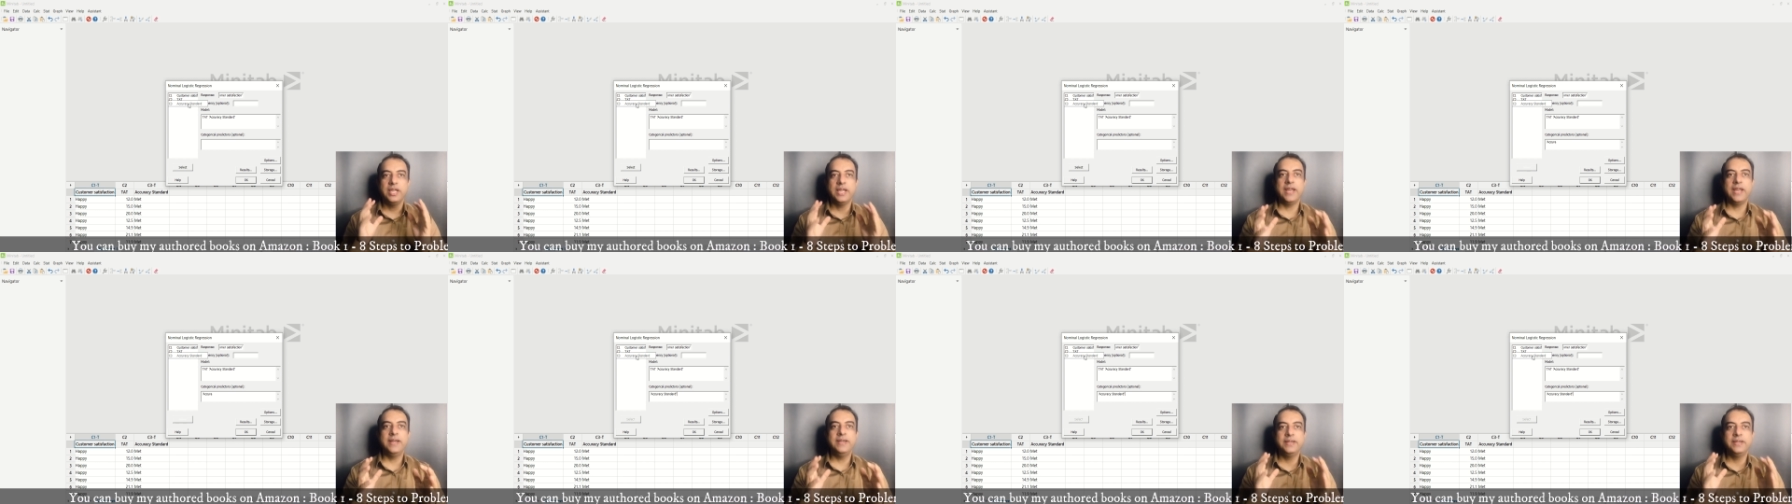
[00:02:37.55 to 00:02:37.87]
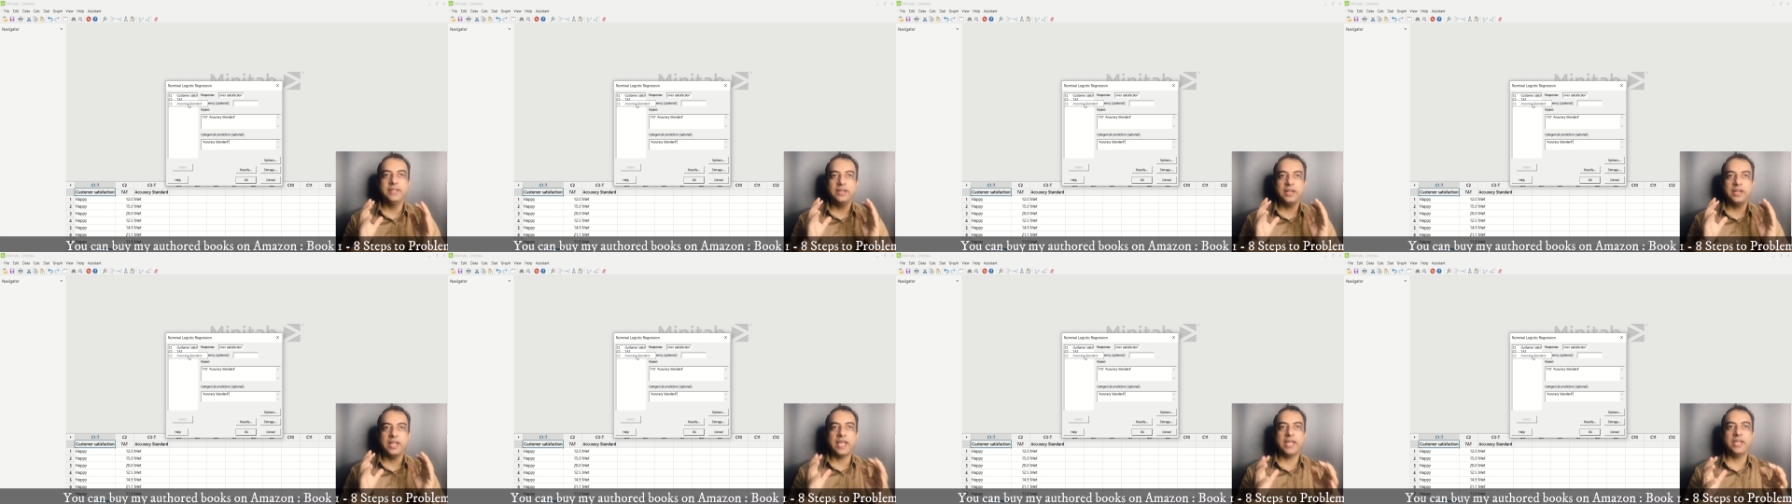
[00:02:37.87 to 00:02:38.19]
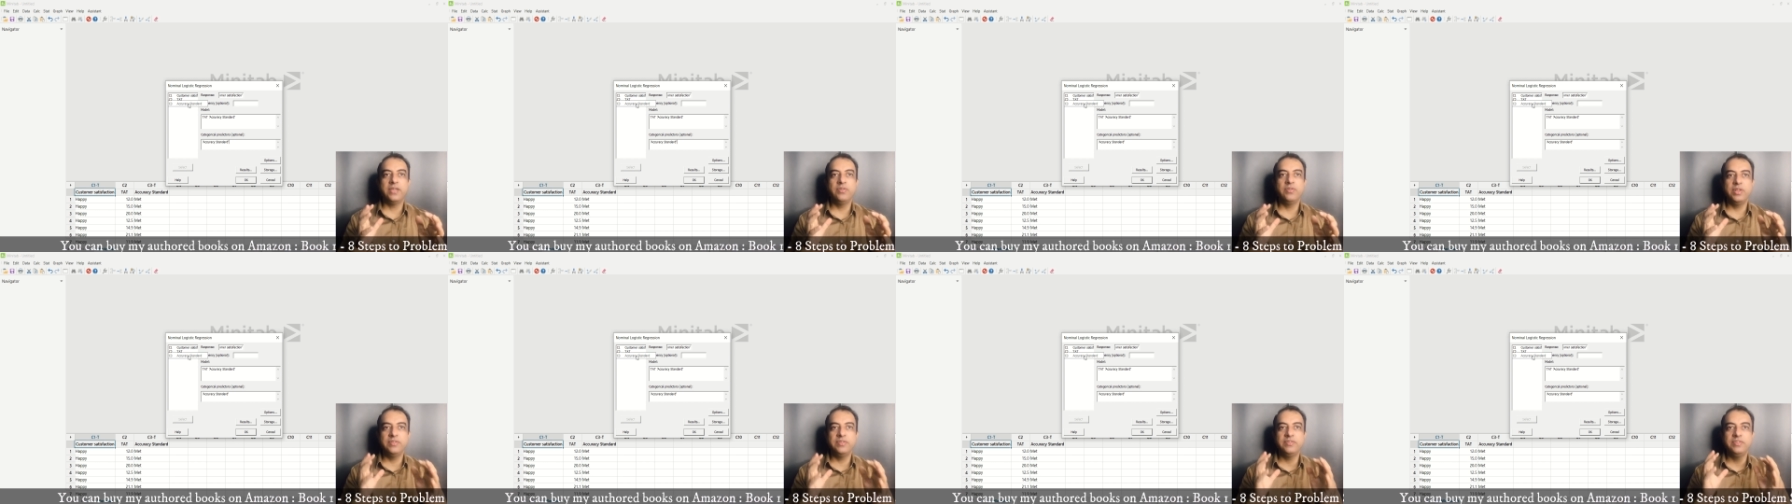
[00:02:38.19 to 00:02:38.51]
enter
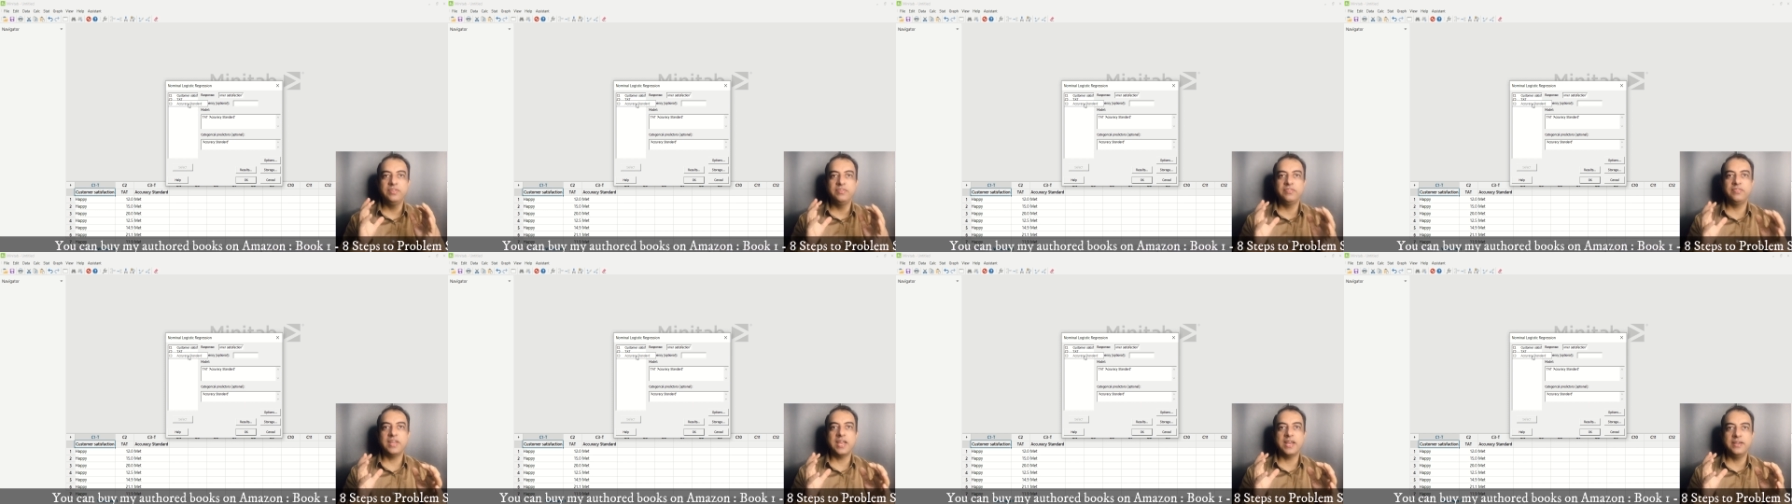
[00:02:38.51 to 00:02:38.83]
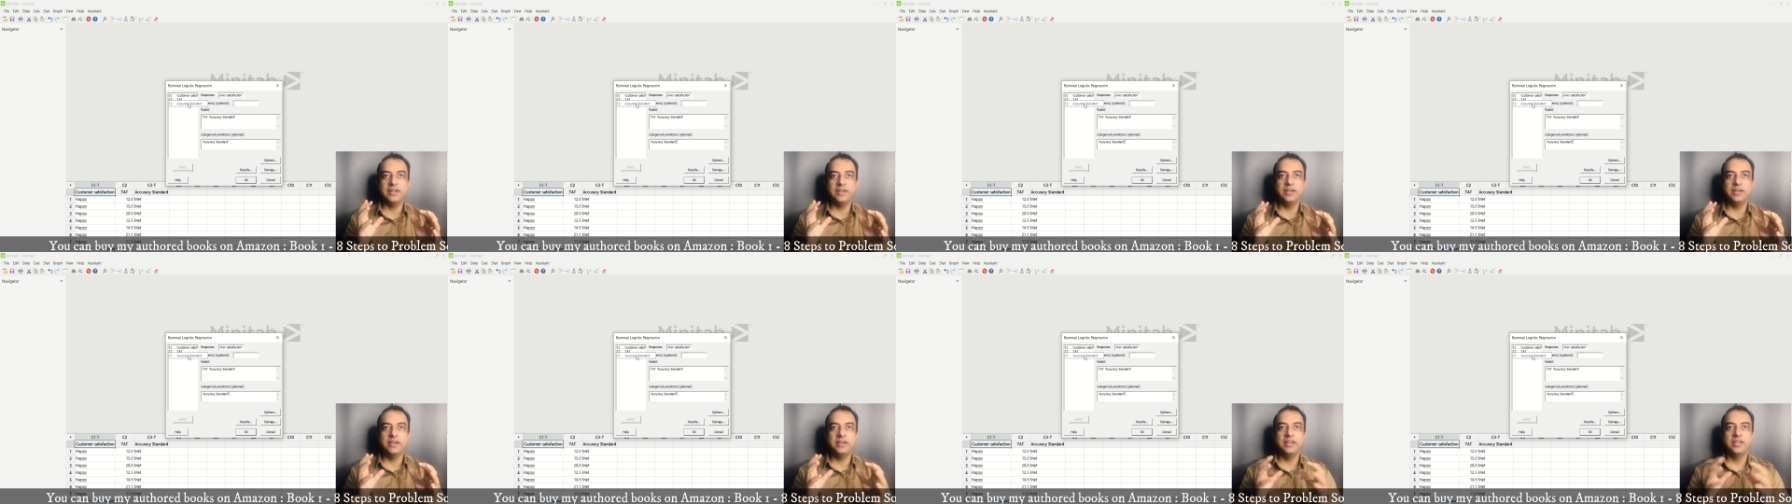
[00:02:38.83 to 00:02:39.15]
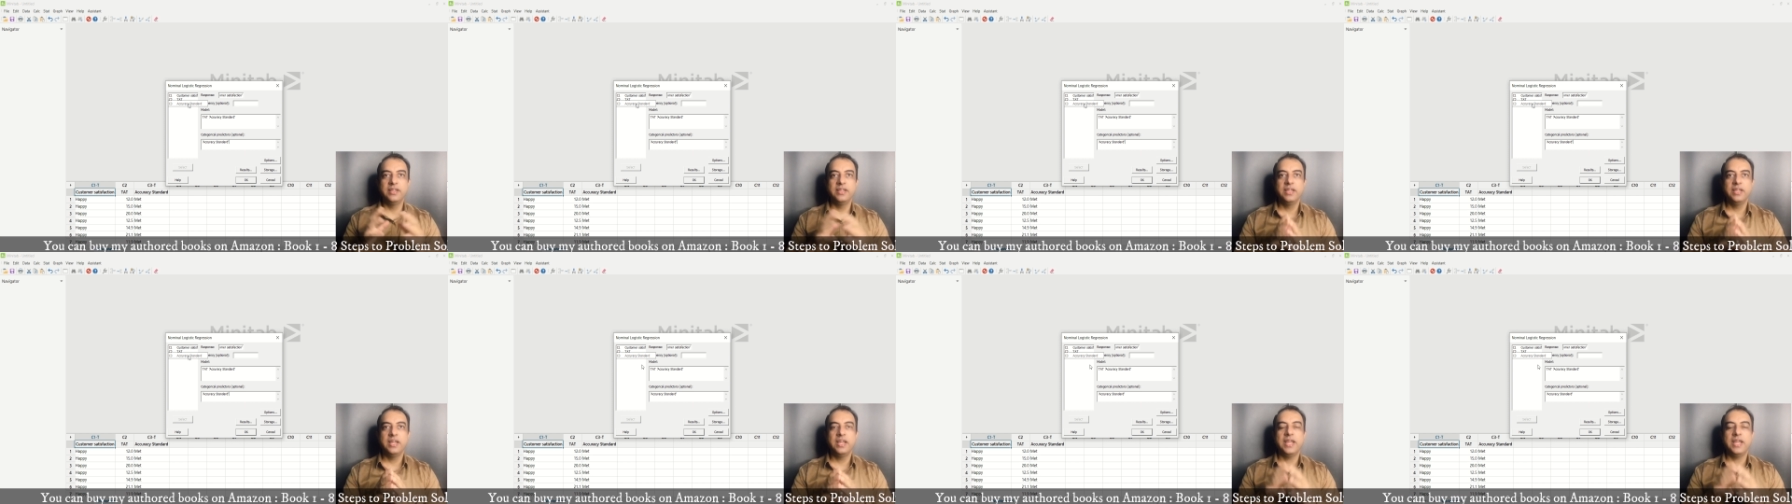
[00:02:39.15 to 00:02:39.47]
accuracy standard
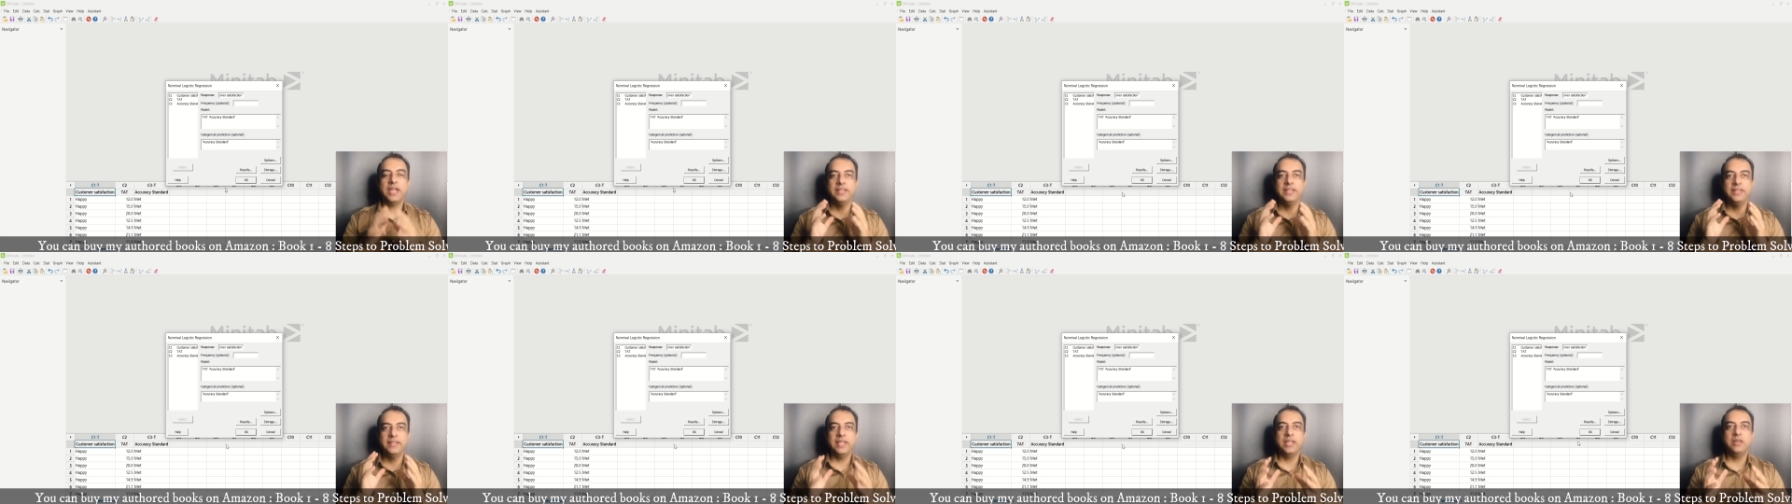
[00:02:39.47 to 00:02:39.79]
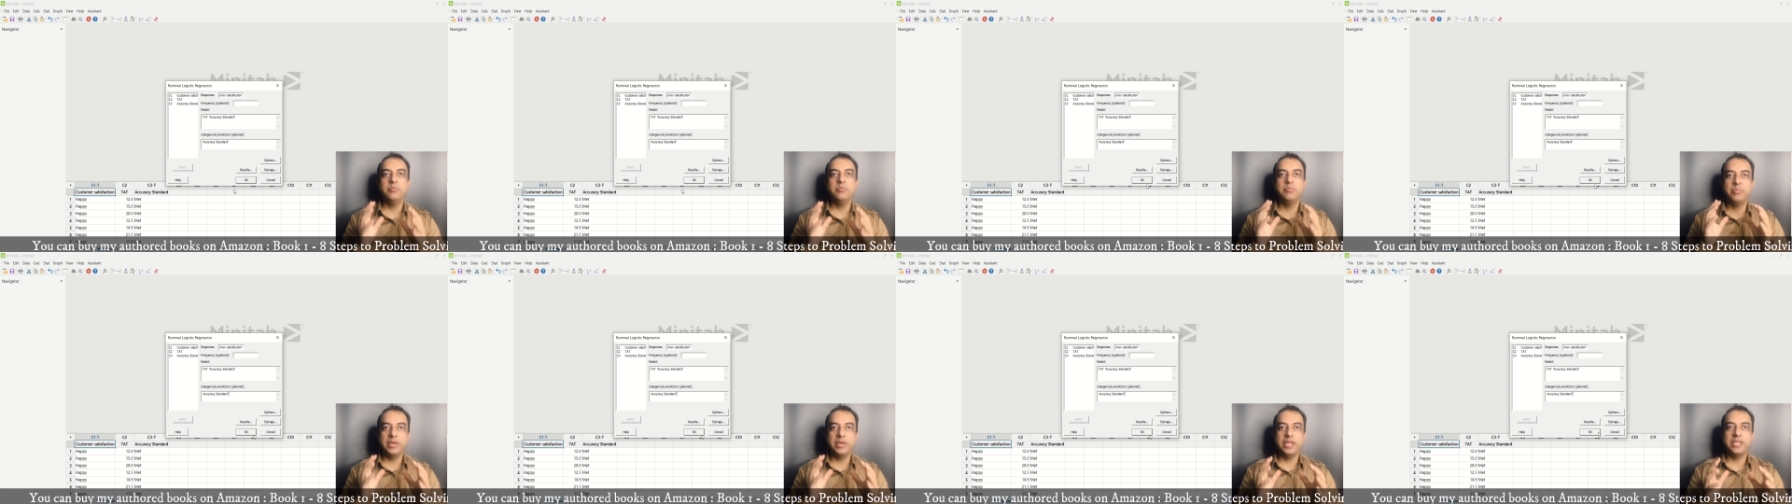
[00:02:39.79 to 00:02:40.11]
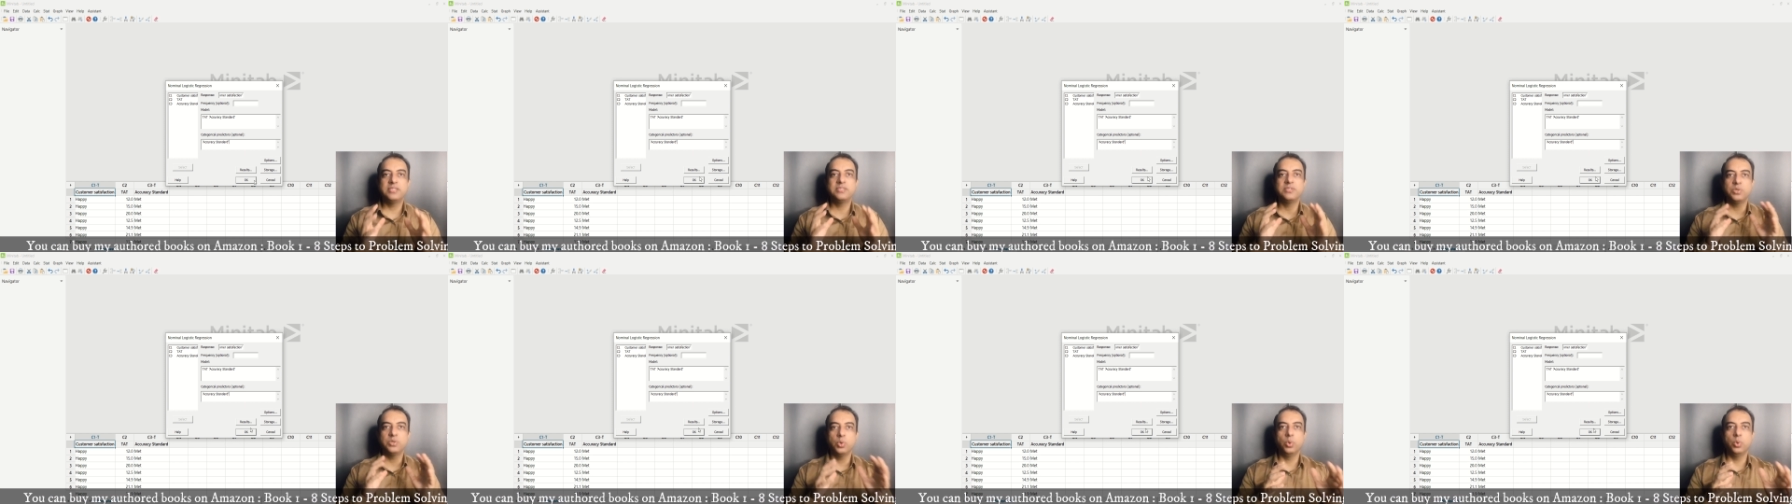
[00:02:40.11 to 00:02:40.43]
and then
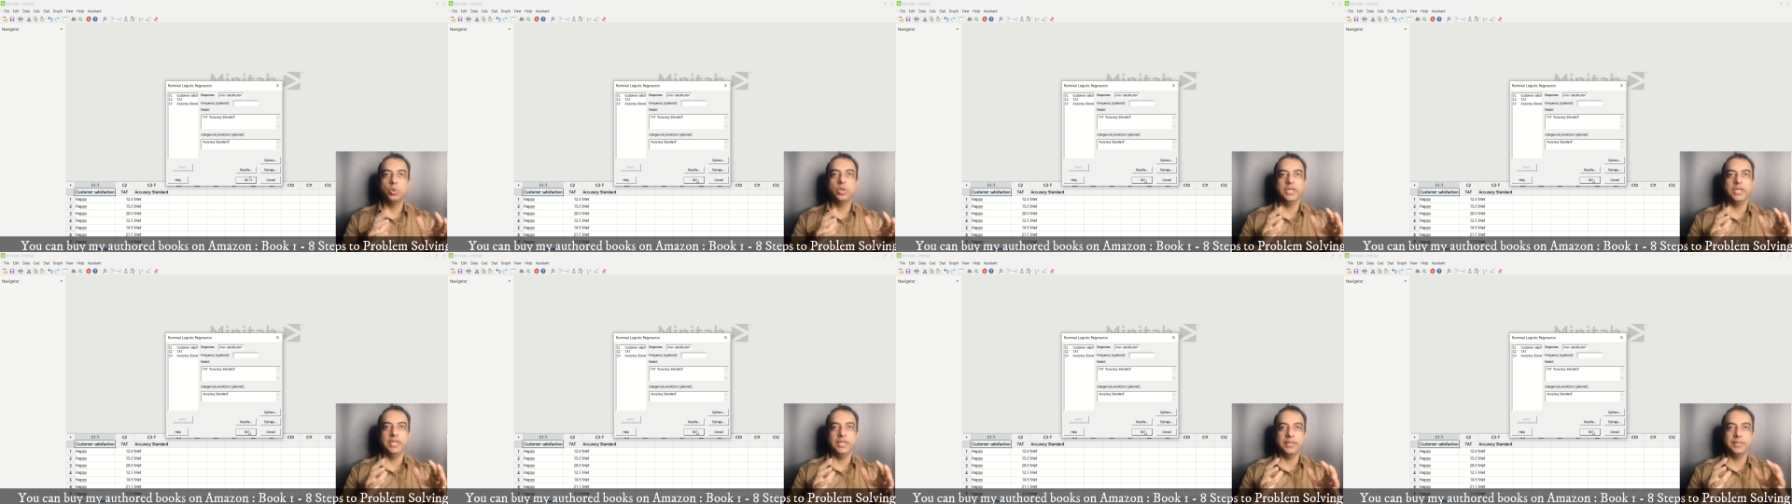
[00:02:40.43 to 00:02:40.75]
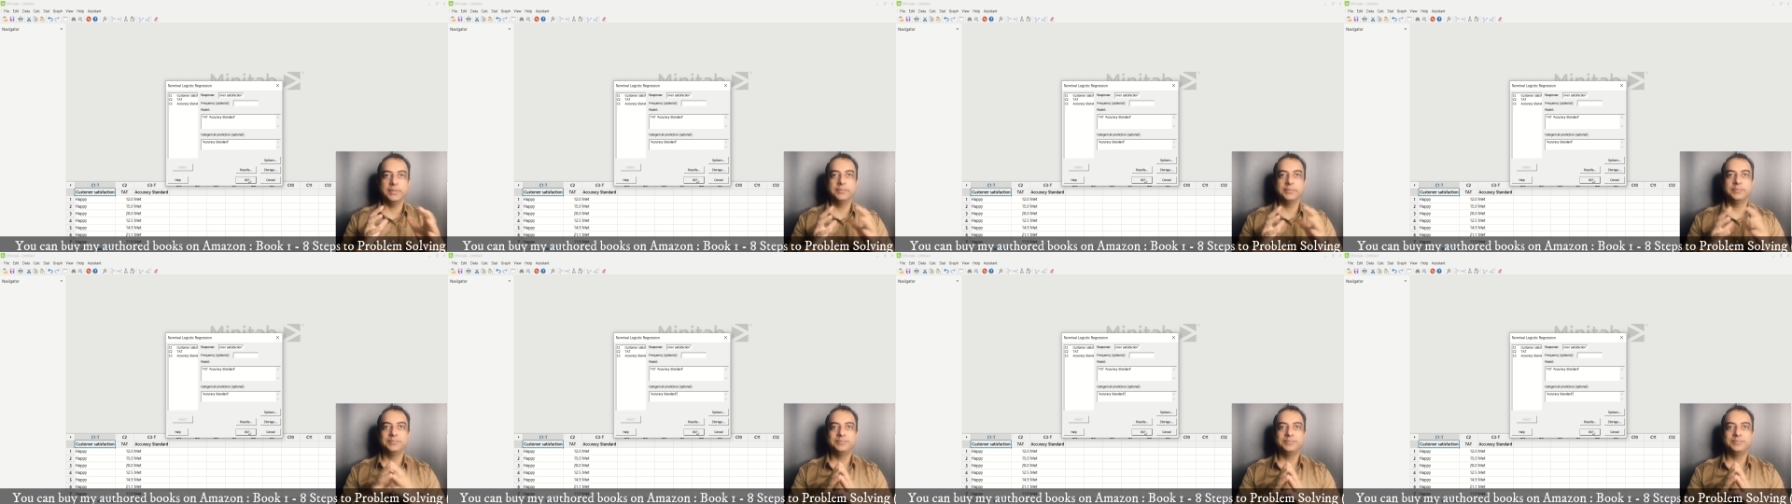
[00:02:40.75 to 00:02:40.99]
press OK.